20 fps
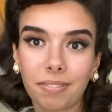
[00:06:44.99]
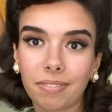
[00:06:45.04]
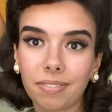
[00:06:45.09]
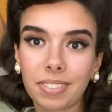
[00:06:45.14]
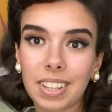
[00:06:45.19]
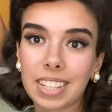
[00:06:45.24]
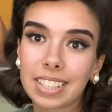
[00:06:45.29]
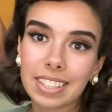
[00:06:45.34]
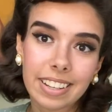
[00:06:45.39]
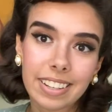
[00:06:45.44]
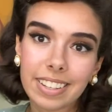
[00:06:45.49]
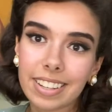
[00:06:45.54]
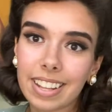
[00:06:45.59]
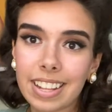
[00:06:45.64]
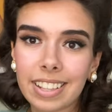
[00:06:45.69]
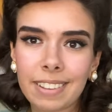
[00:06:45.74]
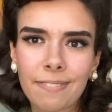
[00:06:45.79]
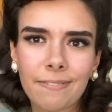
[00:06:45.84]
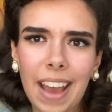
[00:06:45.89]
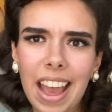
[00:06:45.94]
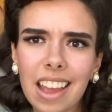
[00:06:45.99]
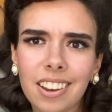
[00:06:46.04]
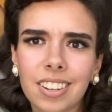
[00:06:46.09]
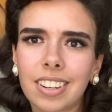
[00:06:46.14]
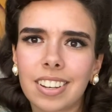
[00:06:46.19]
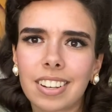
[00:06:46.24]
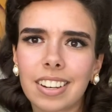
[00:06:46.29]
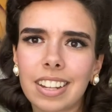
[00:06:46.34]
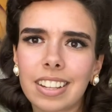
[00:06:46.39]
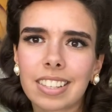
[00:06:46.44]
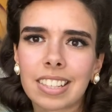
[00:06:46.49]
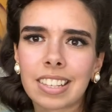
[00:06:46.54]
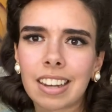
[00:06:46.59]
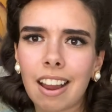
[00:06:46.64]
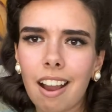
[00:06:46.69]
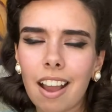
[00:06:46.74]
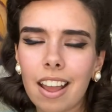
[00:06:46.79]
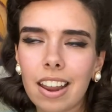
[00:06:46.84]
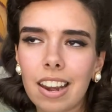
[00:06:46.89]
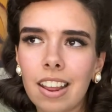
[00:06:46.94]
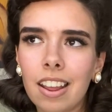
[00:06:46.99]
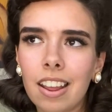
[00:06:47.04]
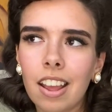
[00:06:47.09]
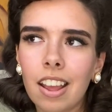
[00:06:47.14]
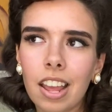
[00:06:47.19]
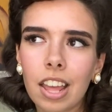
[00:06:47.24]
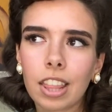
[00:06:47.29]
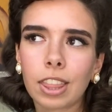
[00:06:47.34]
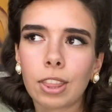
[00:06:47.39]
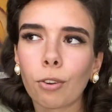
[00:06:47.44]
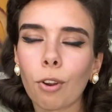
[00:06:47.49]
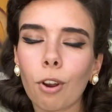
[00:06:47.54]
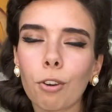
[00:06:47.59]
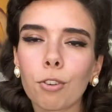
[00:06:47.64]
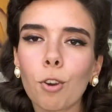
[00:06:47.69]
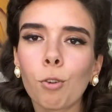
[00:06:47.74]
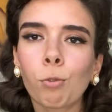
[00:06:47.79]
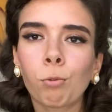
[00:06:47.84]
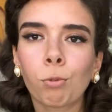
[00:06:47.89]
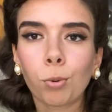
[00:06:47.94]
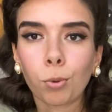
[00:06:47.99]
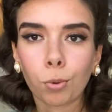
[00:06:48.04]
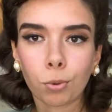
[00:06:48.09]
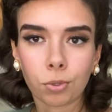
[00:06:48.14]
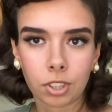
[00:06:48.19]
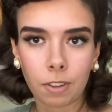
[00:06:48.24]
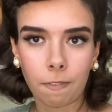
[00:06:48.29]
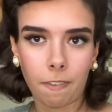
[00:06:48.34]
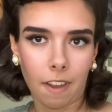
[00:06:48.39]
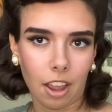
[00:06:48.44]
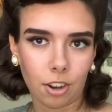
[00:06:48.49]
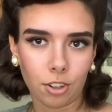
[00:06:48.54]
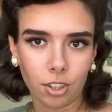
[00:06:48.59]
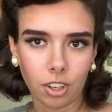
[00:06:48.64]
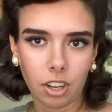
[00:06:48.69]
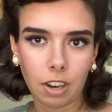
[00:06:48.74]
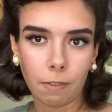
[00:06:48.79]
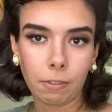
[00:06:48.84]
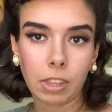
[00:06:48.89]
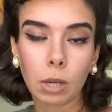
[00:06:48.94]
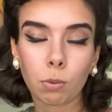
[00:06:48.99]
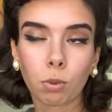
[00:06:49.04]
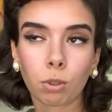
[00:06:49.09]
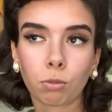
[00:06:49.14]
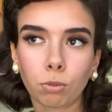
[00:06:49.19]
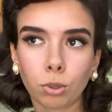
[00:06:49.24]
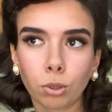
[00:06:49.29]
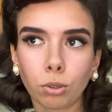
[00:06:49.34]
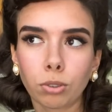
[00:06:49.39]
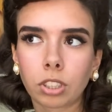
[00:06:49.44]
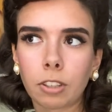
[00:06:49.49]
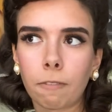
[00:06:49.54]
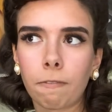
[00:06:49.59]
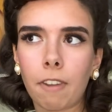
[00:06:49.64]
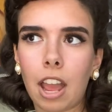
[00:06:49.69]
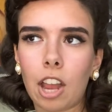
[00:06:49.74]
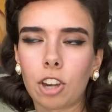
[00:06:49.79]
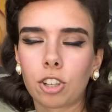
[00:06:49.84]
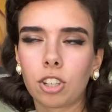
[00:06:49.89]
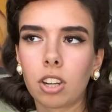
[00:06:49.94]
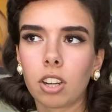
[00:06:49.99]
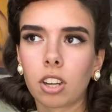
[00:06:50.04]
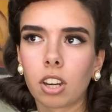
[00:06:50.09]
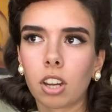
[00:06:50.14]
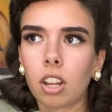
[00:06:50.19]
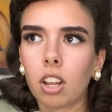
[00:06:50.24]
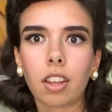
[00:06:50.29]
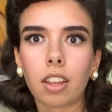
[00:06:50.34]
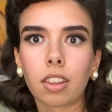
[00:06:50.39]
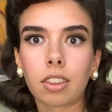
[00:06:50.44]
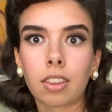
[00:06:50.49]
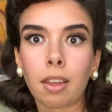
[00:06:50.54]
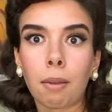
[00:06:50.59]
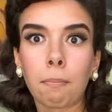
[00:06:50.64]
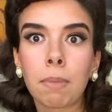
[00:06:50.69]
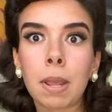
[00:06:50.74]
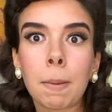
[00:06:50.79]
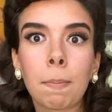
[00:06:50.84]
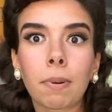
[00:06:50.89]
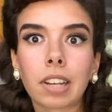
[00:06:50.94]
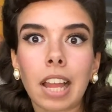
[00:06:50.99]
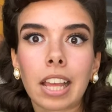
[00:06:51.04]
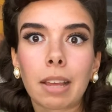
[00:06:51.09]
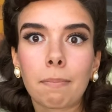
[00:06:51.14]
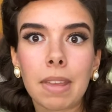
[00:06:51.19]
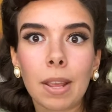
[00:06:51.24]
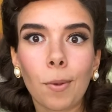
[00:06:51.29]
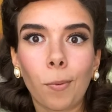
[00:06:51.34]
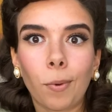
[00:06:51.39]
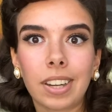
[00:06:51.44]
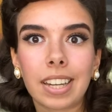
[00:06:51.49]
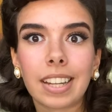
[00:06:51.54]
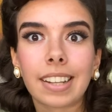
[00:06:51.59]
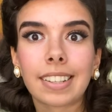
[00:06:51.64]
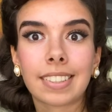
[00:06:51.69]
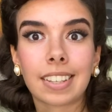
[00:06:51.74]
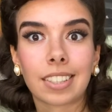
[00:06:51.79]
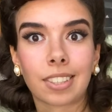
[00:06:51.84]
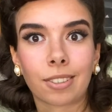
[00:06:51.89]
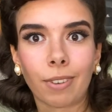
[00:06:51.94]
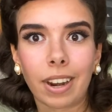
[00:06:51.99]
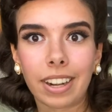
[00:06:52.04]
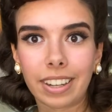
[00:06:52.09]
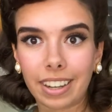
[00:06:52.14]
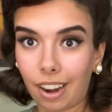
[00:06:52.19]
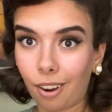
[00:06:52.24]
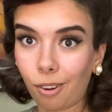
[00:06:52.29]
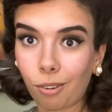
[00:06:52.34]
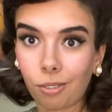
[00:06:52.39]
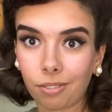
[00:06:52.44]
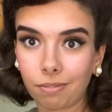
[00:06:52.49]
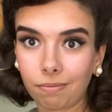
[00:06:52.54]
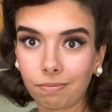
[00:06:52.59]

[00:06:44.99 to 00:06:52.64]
It's fashion. It's not, there are no rules to fashion. If there were rules to fashion, then people like me wouldn't exist right now.